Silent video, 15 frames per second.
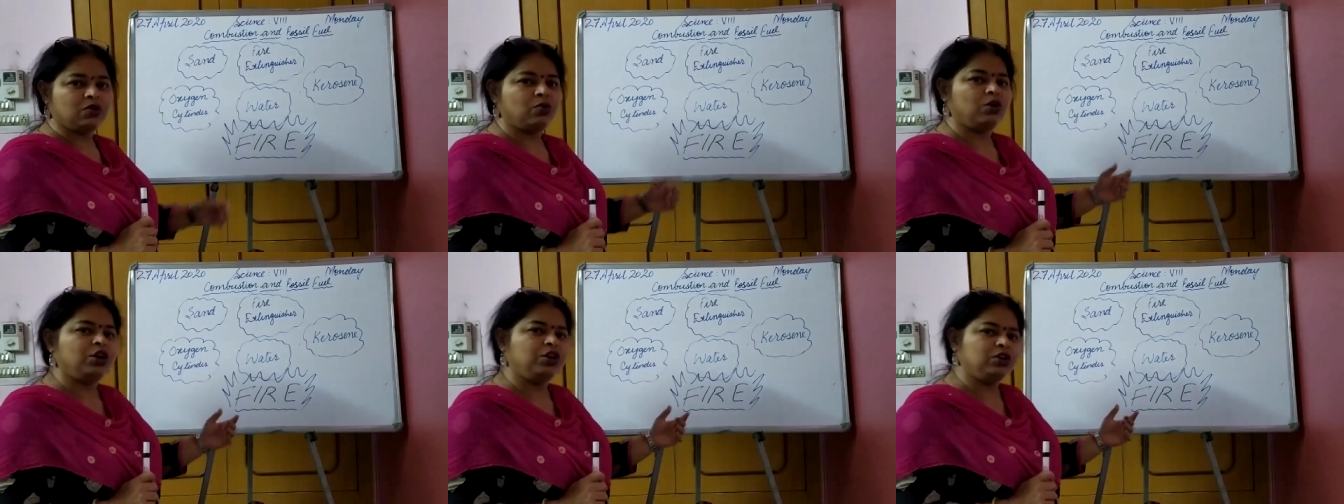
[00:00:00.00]

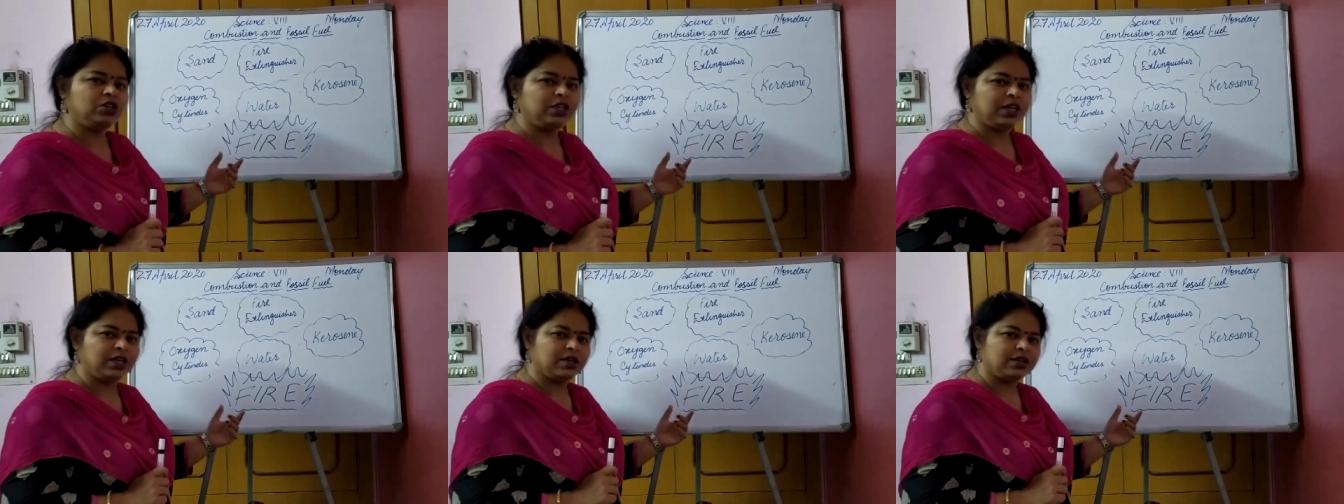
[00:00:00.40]
what do you
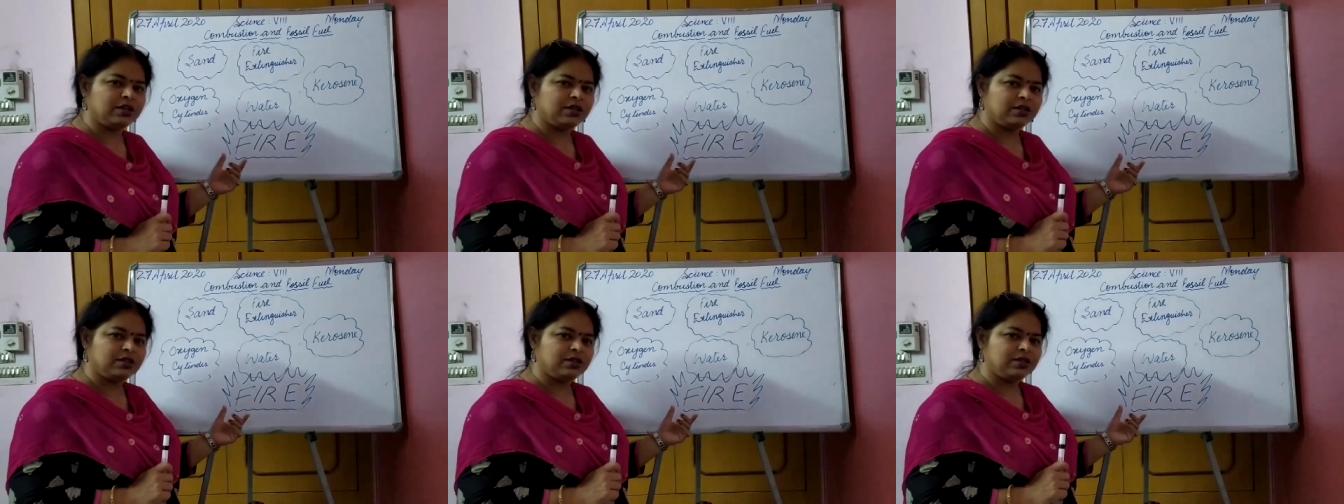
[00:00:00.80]
think?
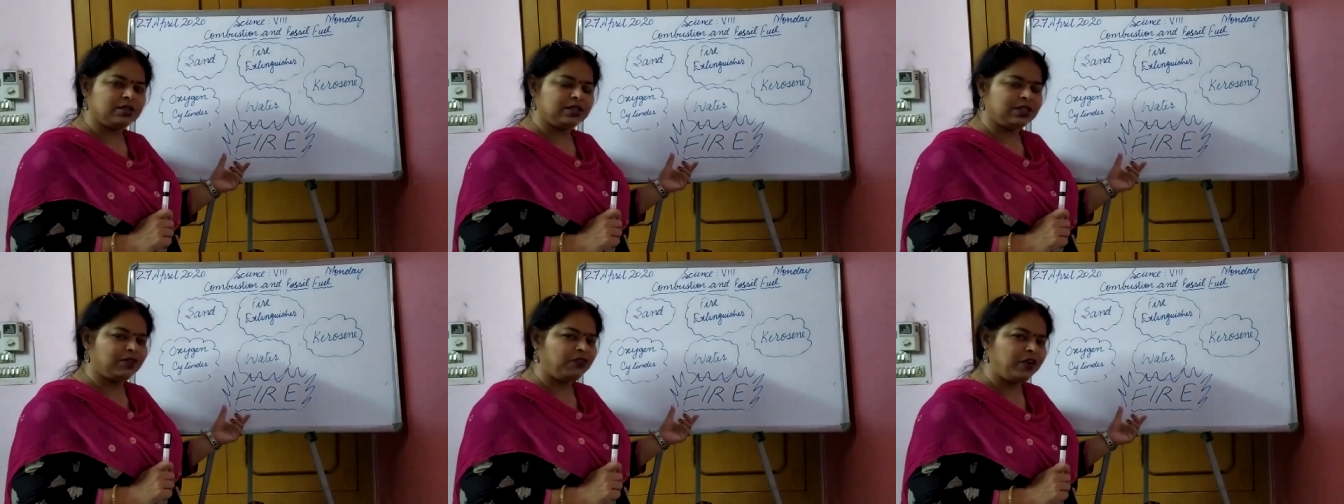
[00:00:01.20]

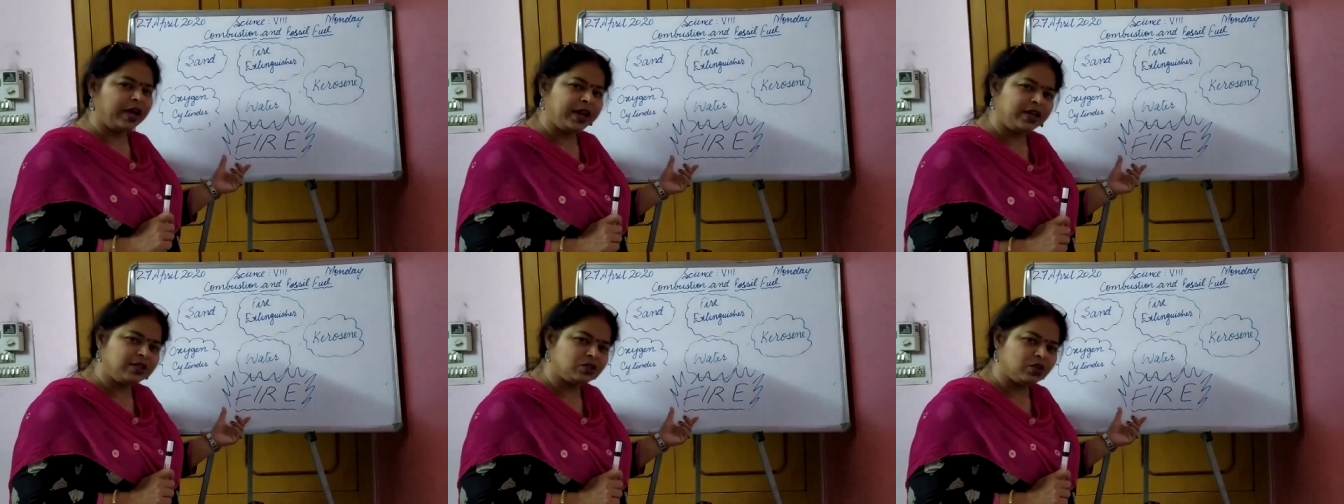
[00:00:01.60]
The
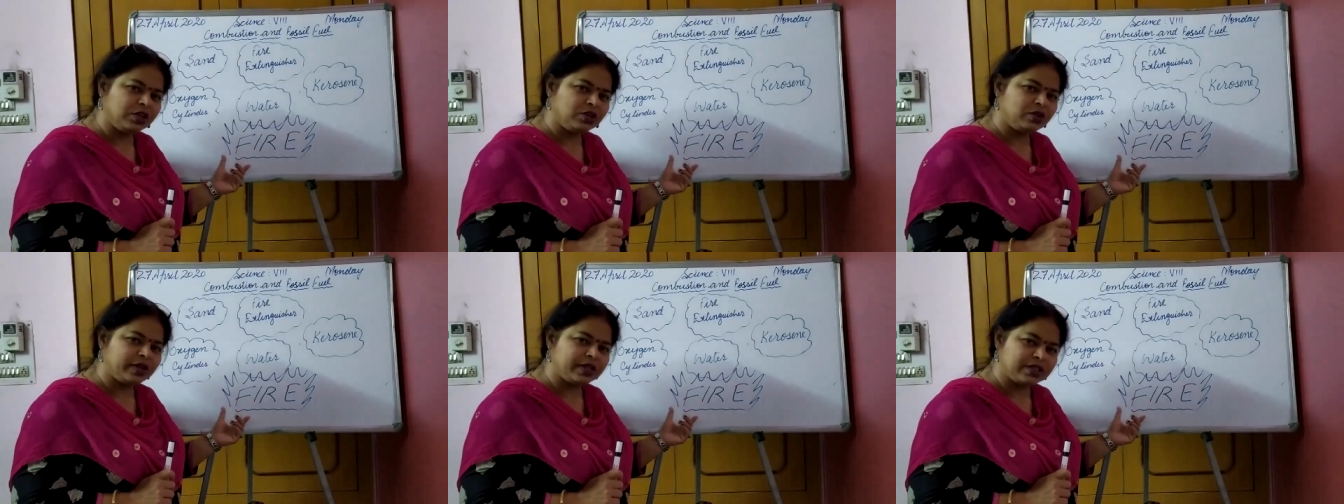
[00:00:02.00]
fire is
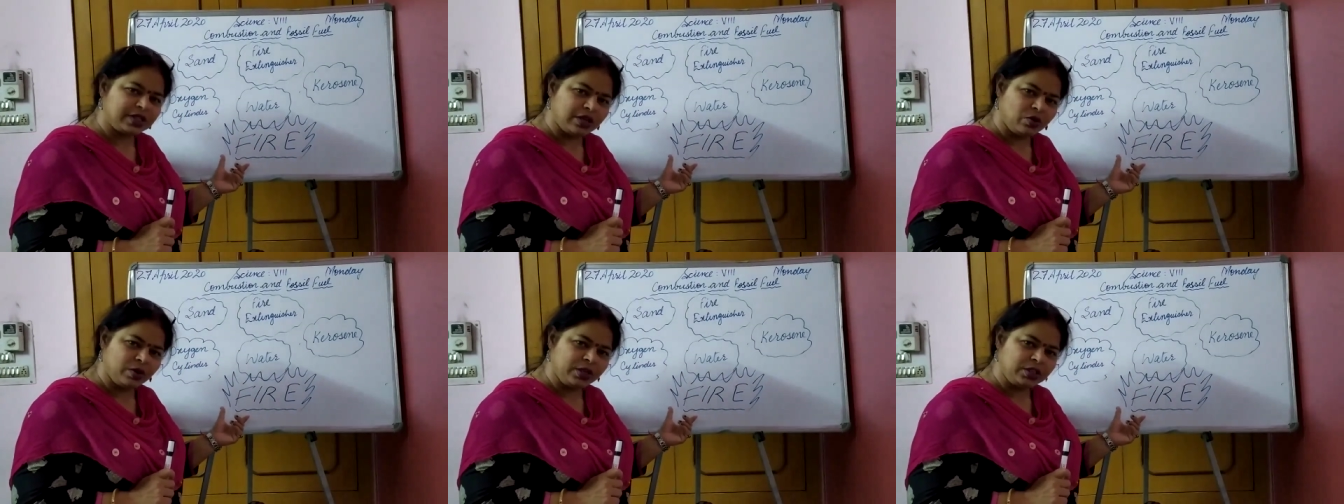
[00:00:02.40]
going to
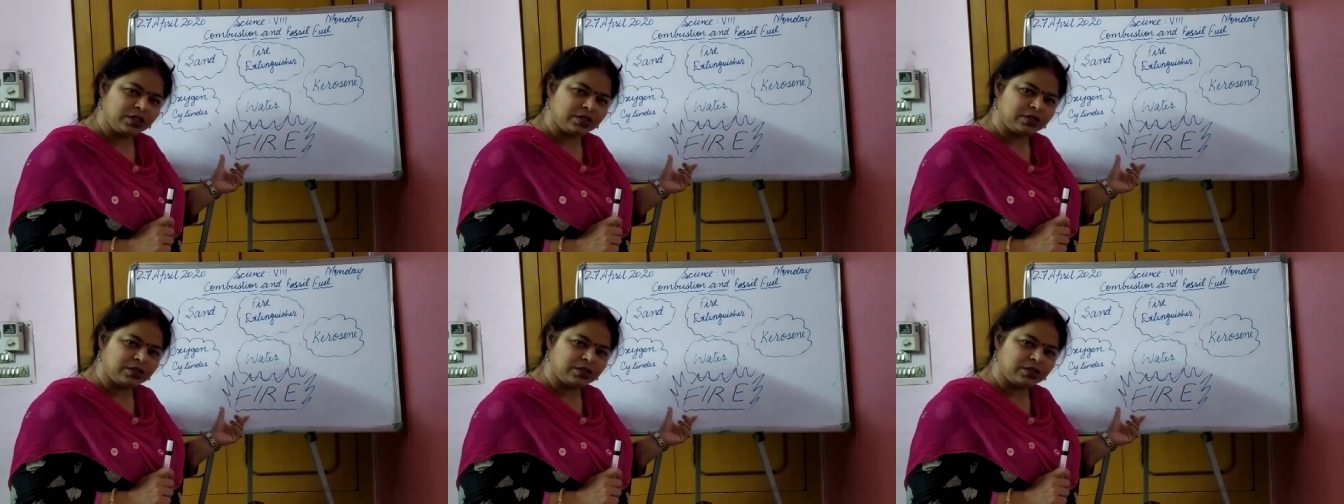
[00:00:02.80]
extinguish?